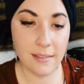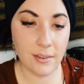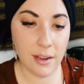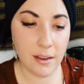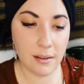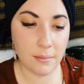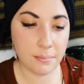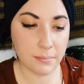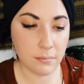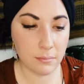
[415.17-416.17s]
right?
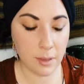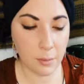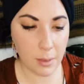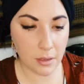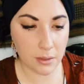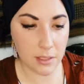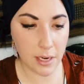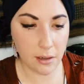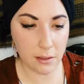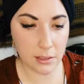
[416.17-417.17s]
Maybe make his
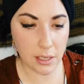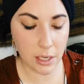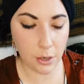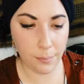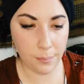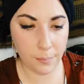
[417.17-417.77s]
tail a little skinnier.